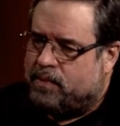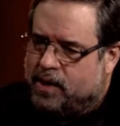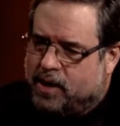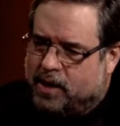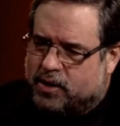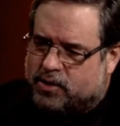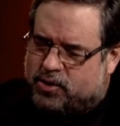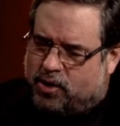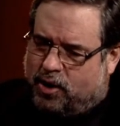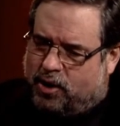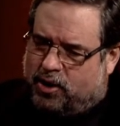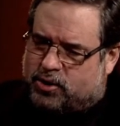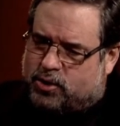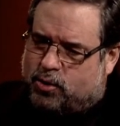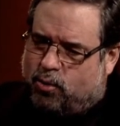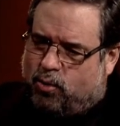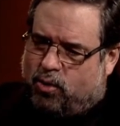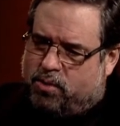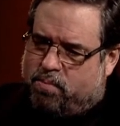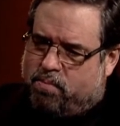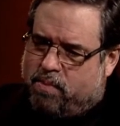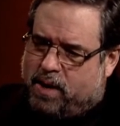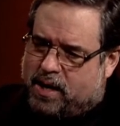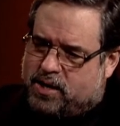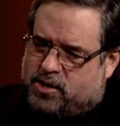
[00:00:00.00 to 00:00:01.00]
It's also
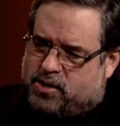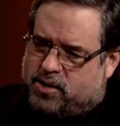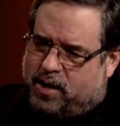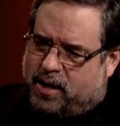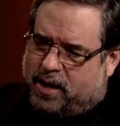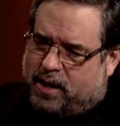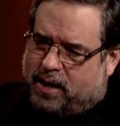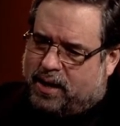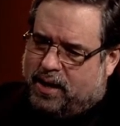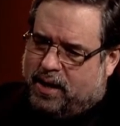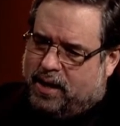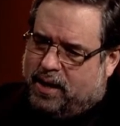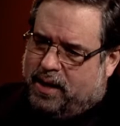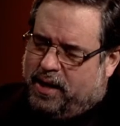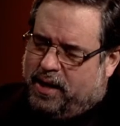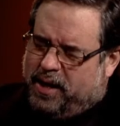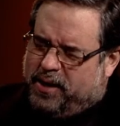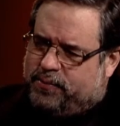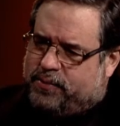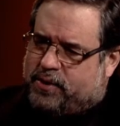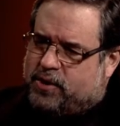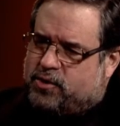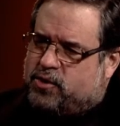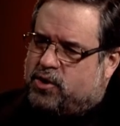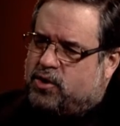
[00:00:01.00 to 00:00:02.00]
worth mentioning,
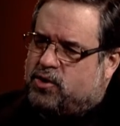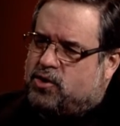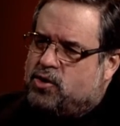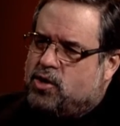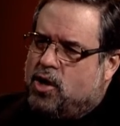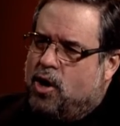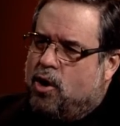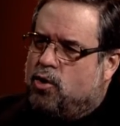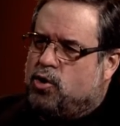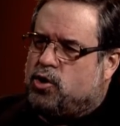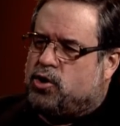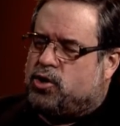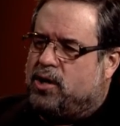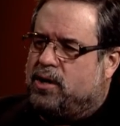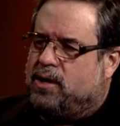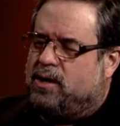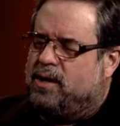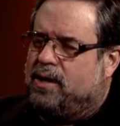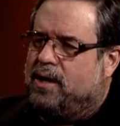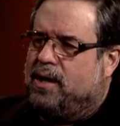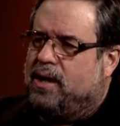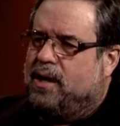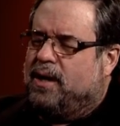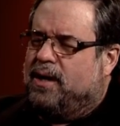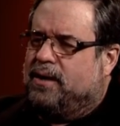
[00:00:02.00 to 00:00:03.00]
there's this
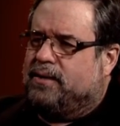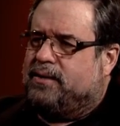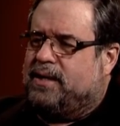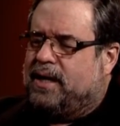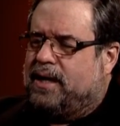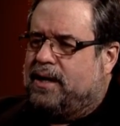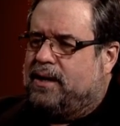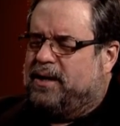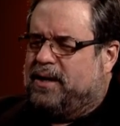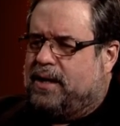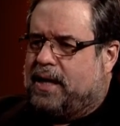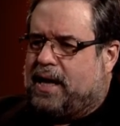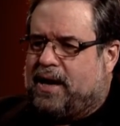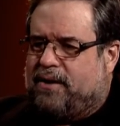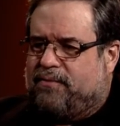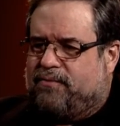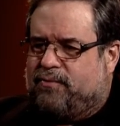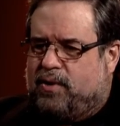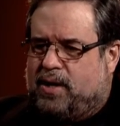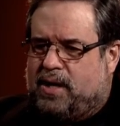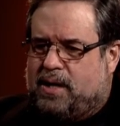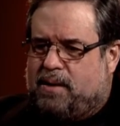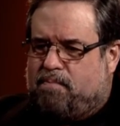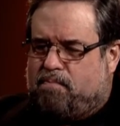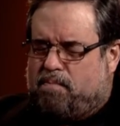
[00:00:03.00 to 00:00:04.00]
notion that
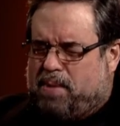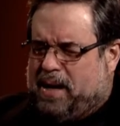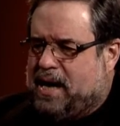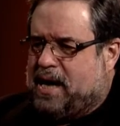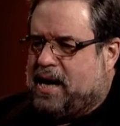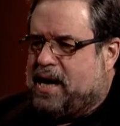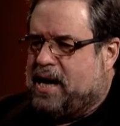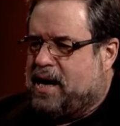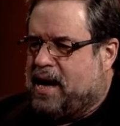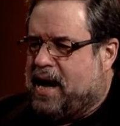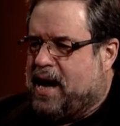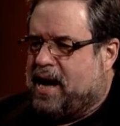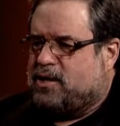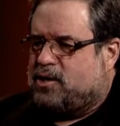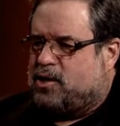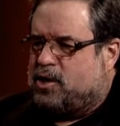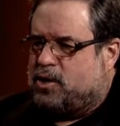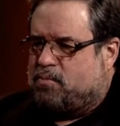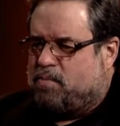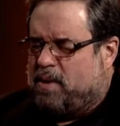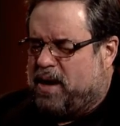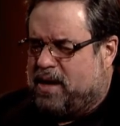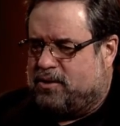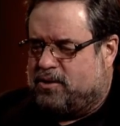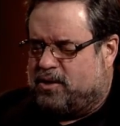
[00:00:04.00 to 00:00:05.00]
every penny NASA
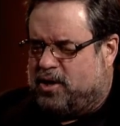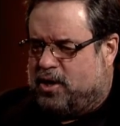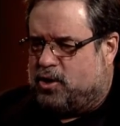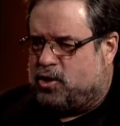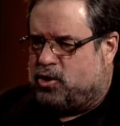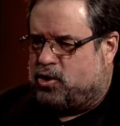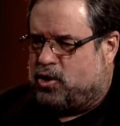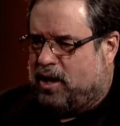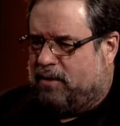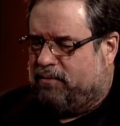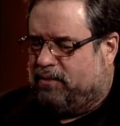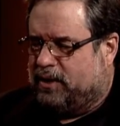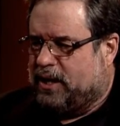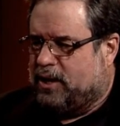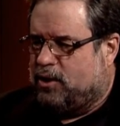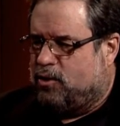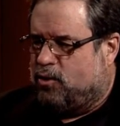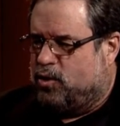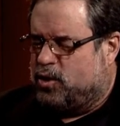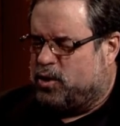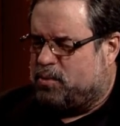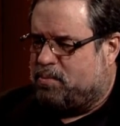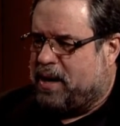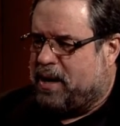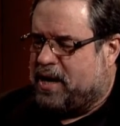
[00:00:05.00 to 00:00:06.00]
spends gets shoveled into
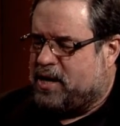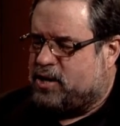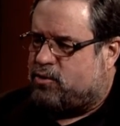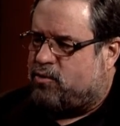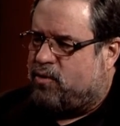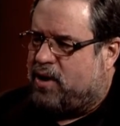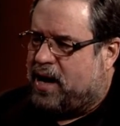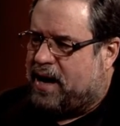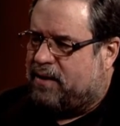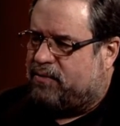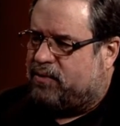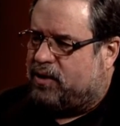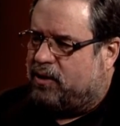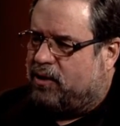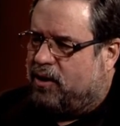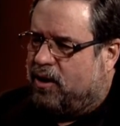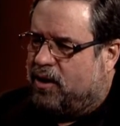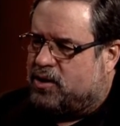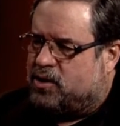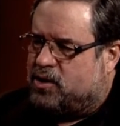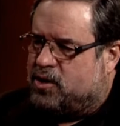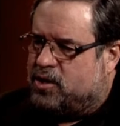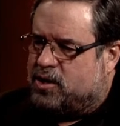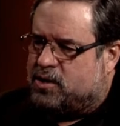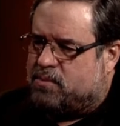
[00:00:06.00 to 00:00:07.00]
a spacecraft and
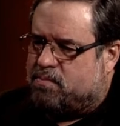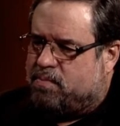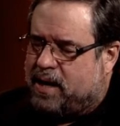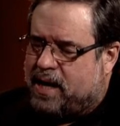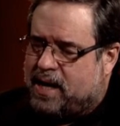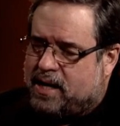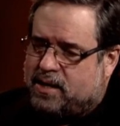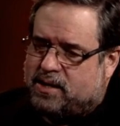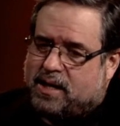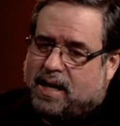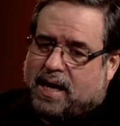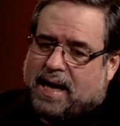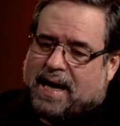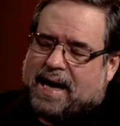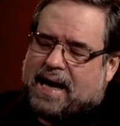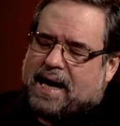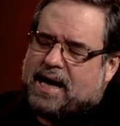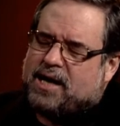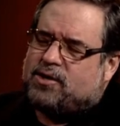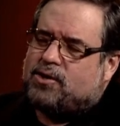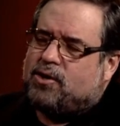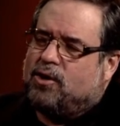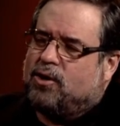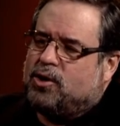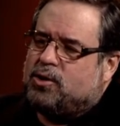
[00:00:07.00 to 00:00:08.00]
launched into space.
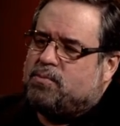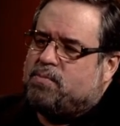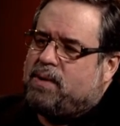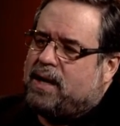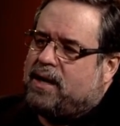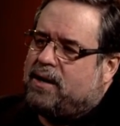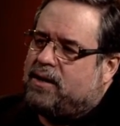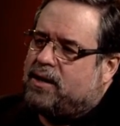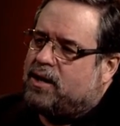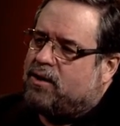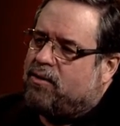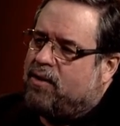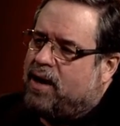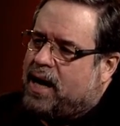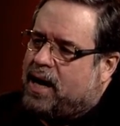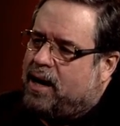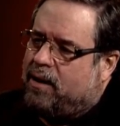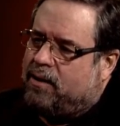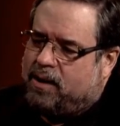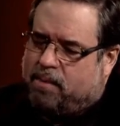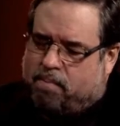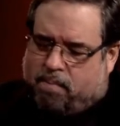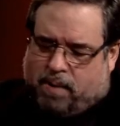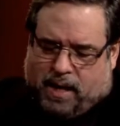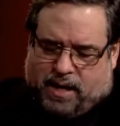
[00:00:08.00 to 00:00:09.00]
It's all spent on the ground.
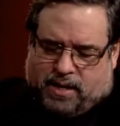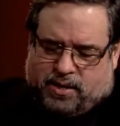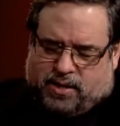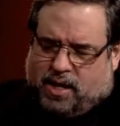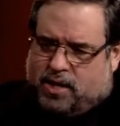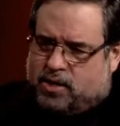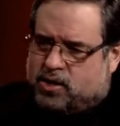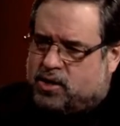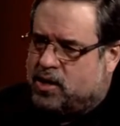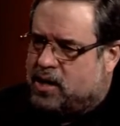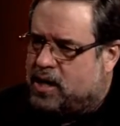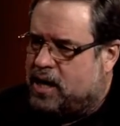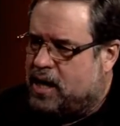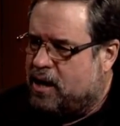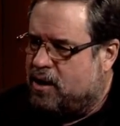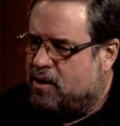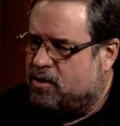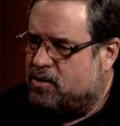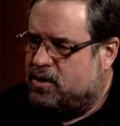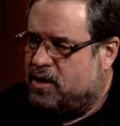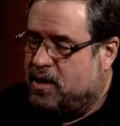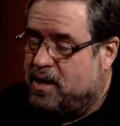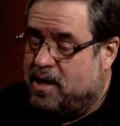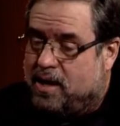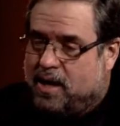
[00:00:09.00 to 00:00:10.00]
It pays
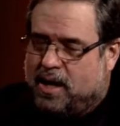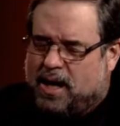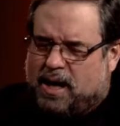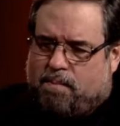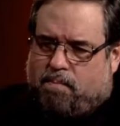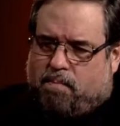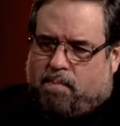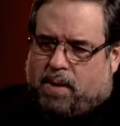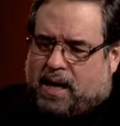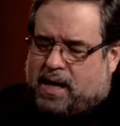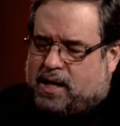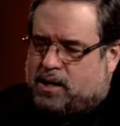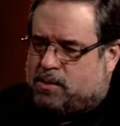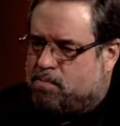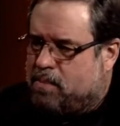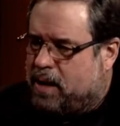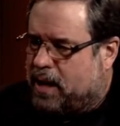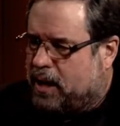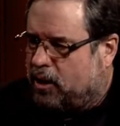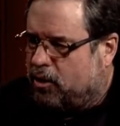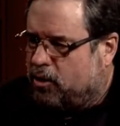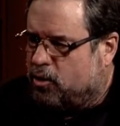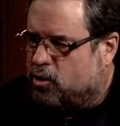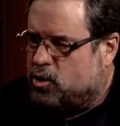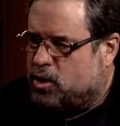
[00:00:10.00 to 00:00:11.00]
engineers, it pays
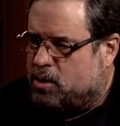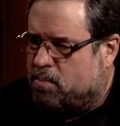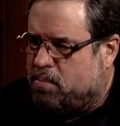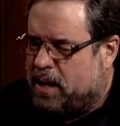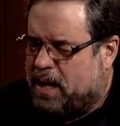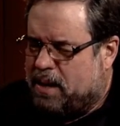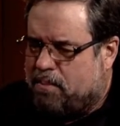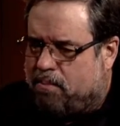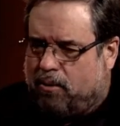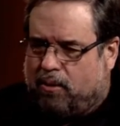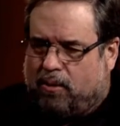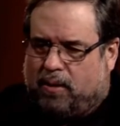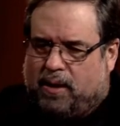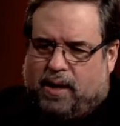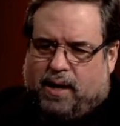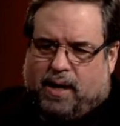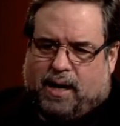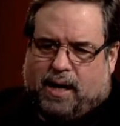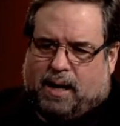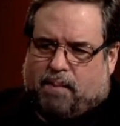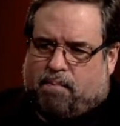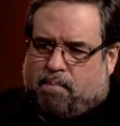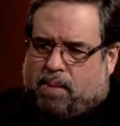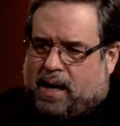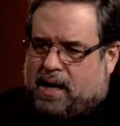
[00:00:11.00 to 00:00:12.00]
metallurgy people,
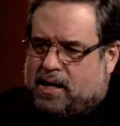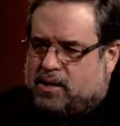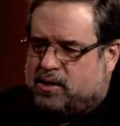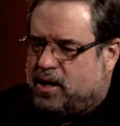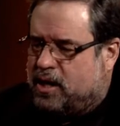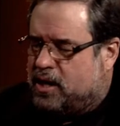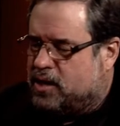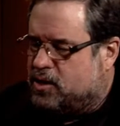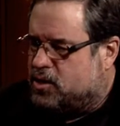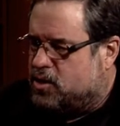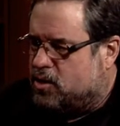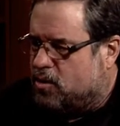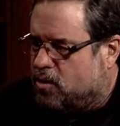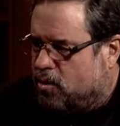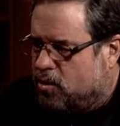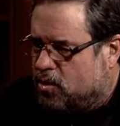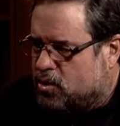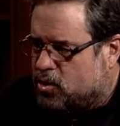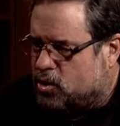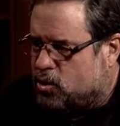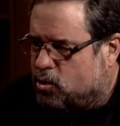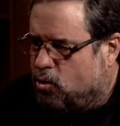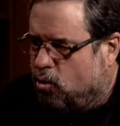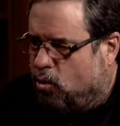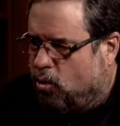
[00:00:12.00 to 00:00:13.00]
it pays kids to go to
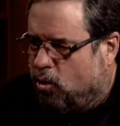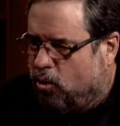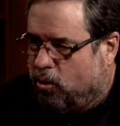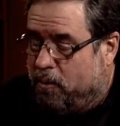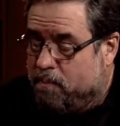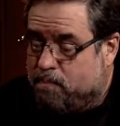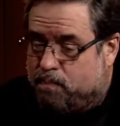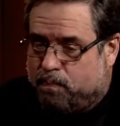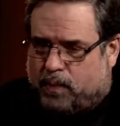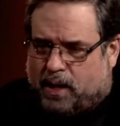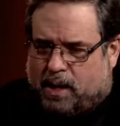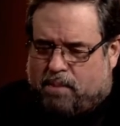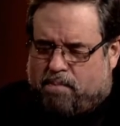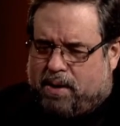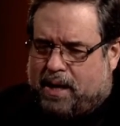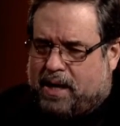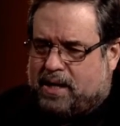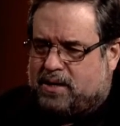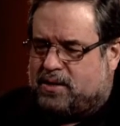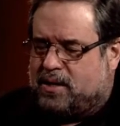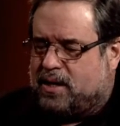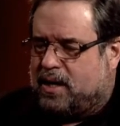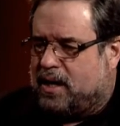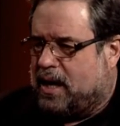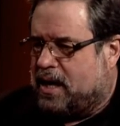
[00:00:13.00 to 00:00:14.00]
school, it
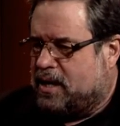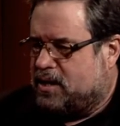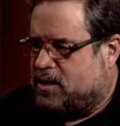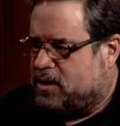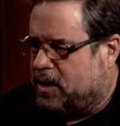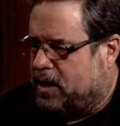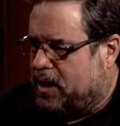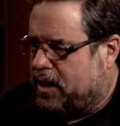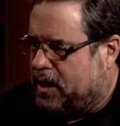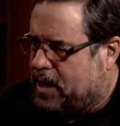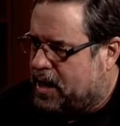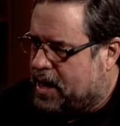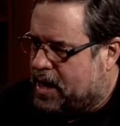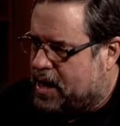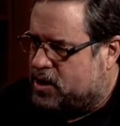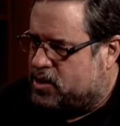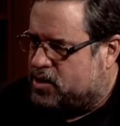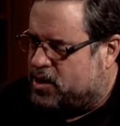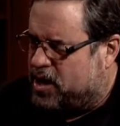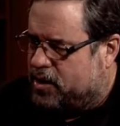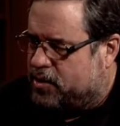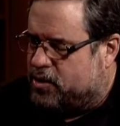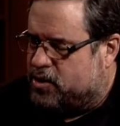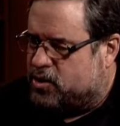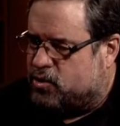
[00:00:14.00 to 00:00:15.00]
pays the guy slinging hash
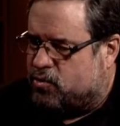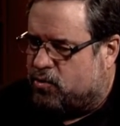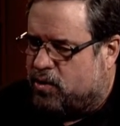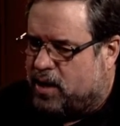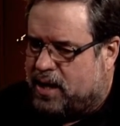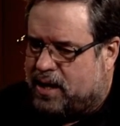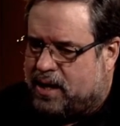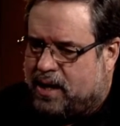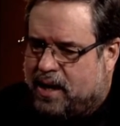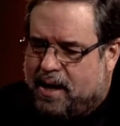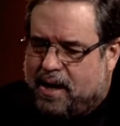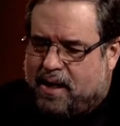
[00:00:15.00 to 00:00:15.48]
down the street.